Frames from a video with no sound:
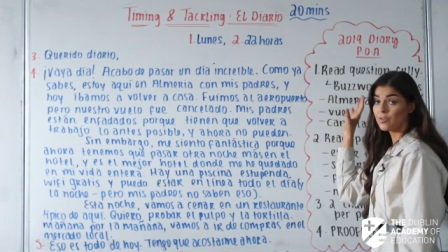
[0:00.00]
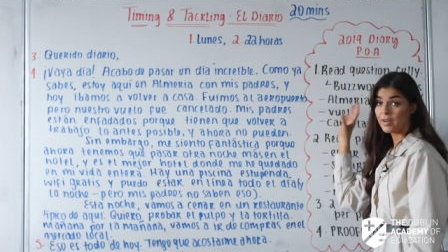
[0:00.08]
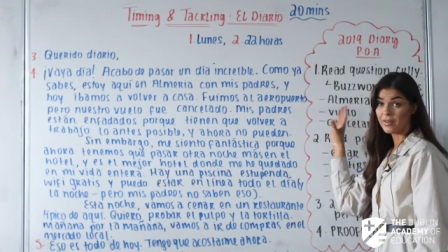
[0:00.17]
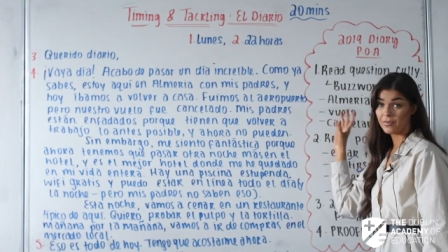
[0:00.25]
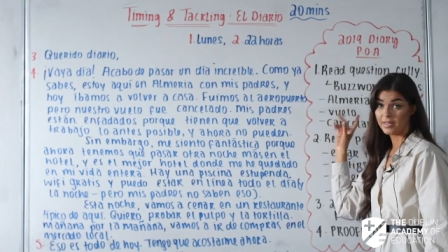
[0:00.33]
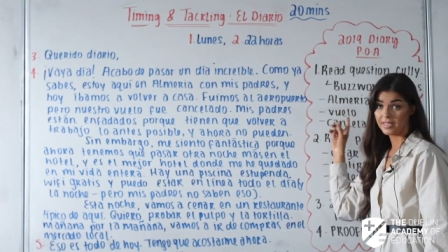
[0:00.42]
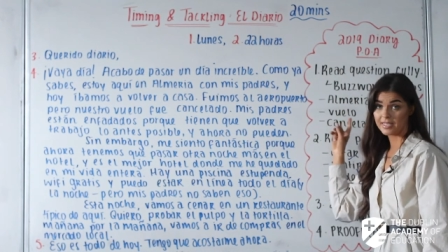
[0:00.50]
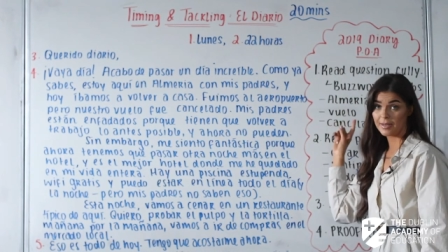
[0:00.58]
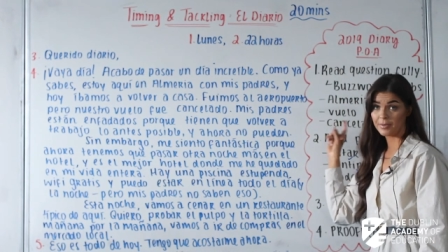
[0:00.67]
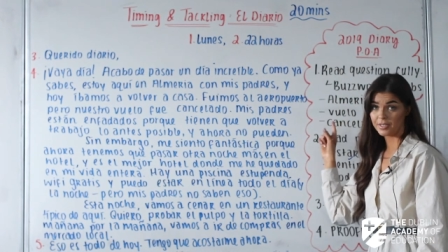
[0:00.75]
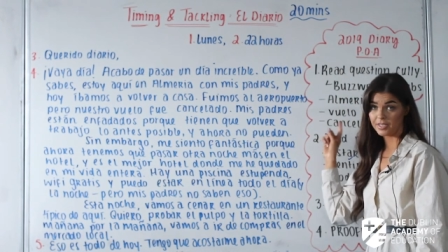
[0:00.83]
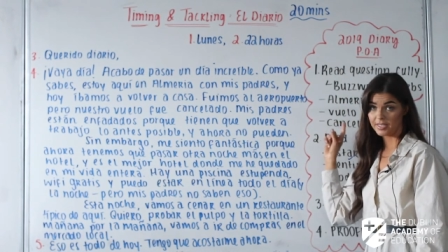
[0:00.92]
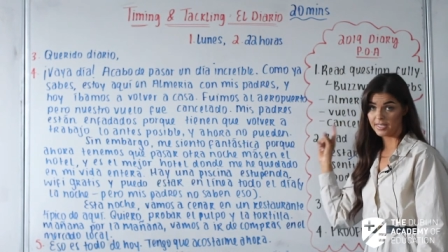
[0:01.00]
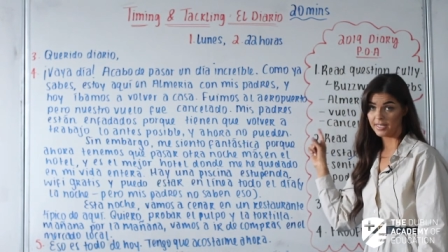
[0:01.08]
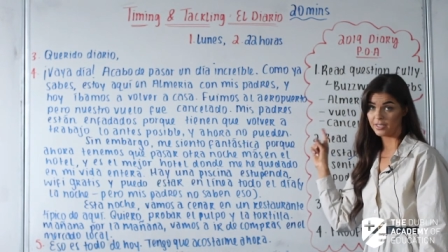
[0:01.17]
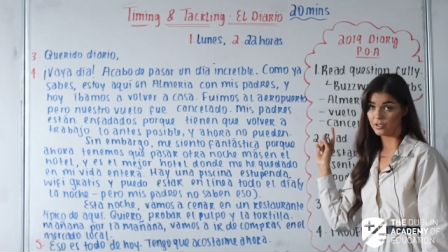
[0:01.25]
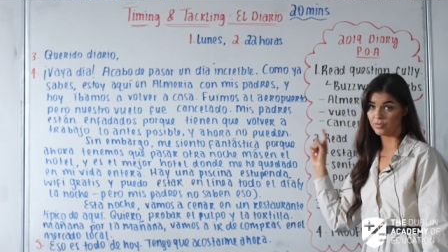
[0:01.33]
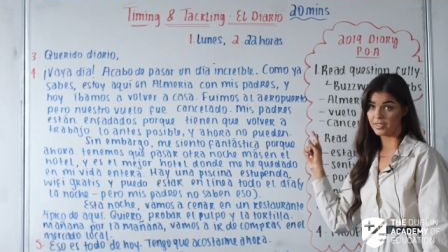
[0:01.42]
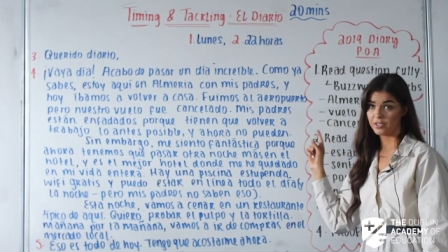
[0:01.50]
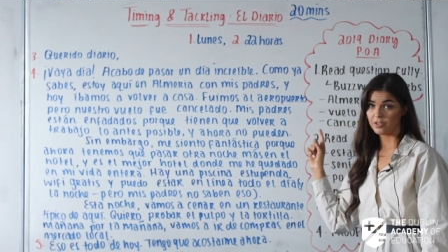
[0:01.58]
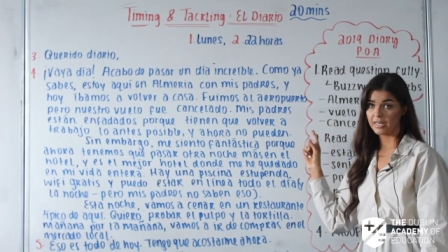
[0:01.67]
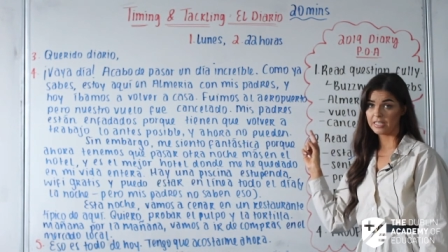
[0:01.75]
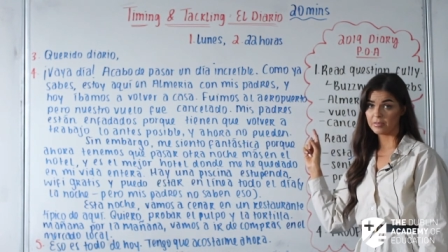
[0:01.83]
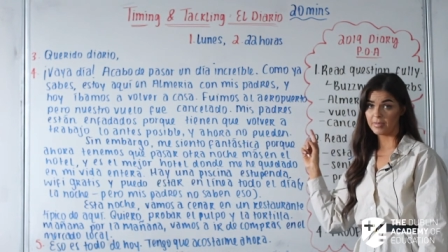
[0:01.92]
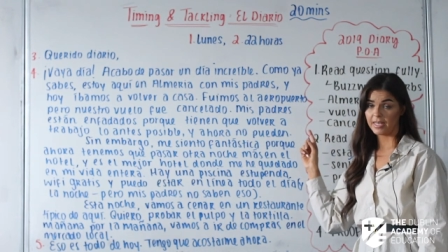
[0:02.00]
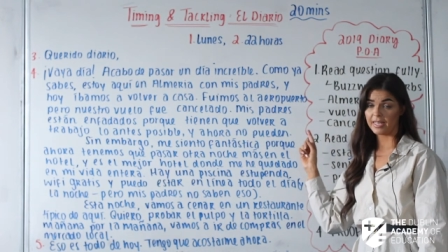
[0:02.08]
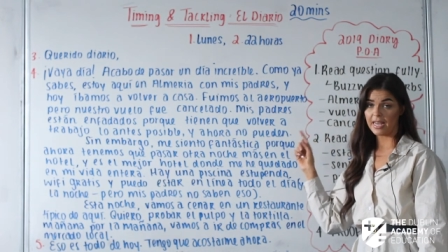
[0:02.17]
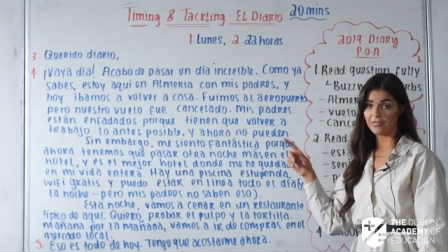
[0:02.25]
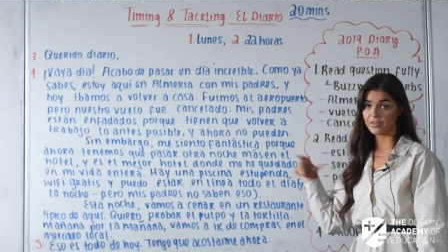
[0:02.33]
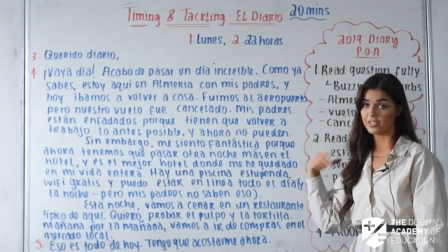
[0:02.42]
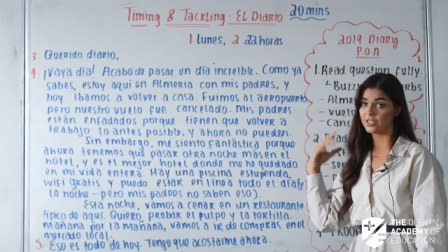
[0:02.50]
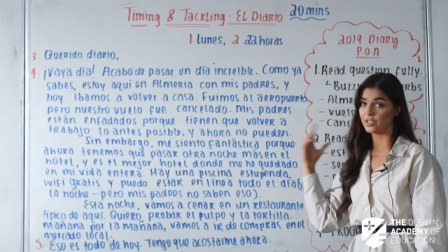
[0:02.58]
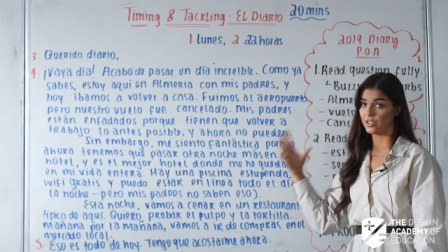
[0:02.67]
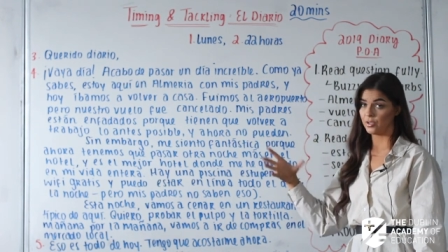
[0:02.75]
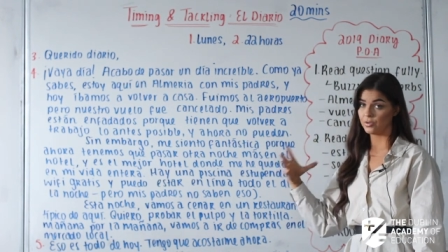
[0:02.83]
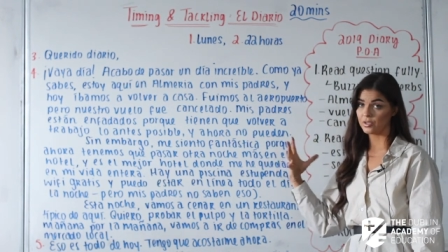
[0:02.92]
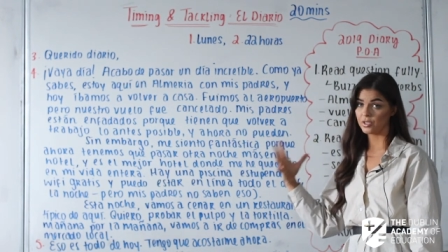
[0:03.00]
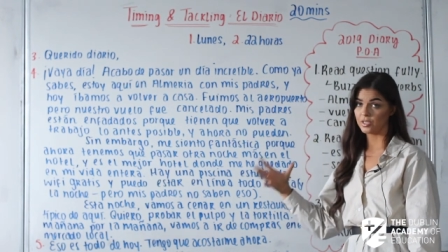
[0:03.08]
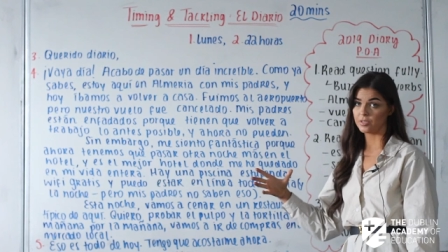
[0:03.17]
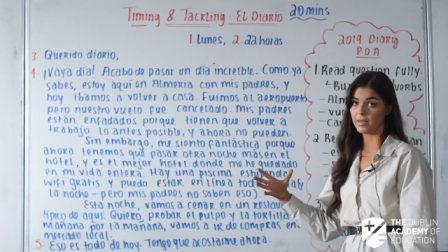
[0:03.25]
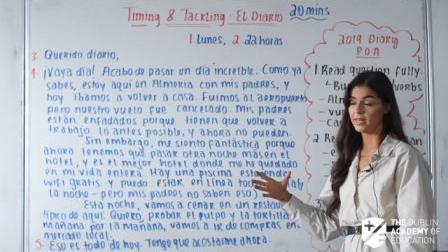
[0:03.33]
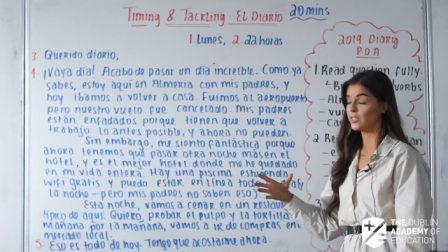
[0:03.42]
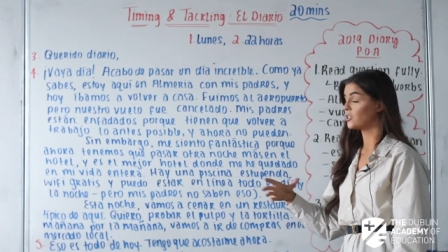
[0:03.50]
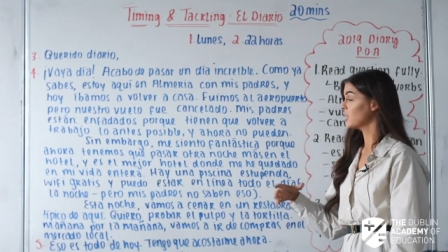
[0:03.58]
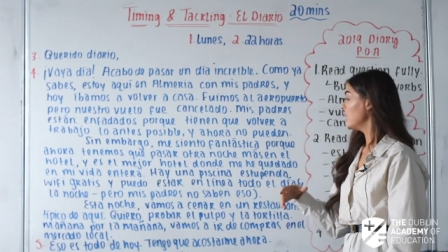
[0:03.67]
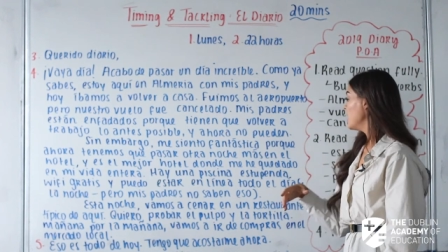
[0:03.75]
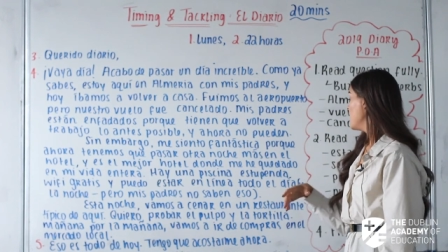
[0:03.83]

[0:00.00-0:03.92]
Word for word: great for an examiner to see that you're really trying to make an effort to use good Spanish.